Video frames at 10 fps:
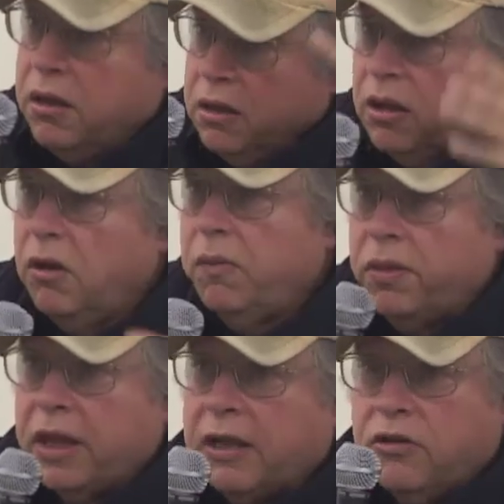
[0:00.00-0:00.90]
you know,
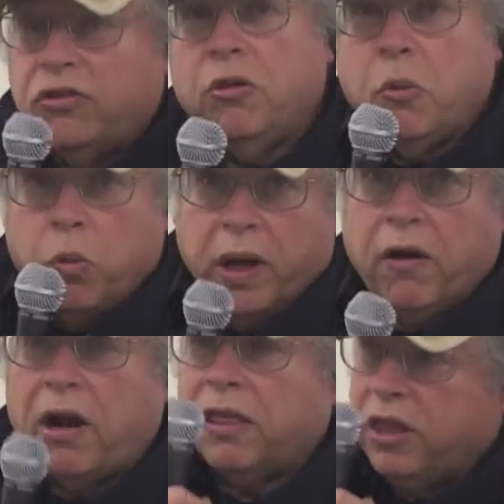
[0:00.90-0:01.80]
that's where I